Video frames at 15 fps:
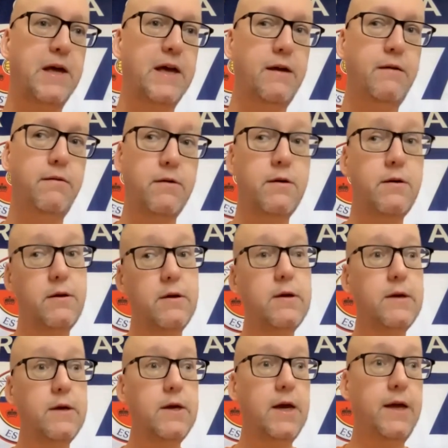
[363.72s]
be
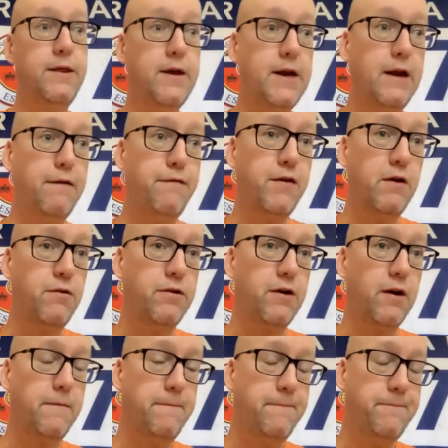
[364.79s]
in the near
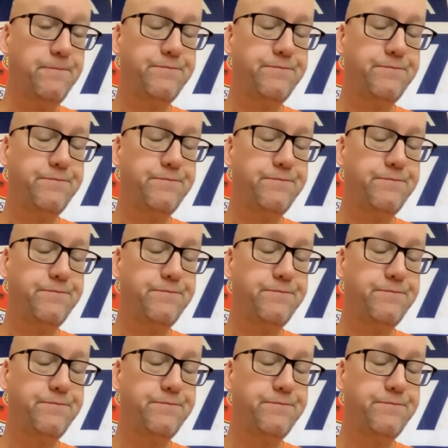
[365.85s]
future?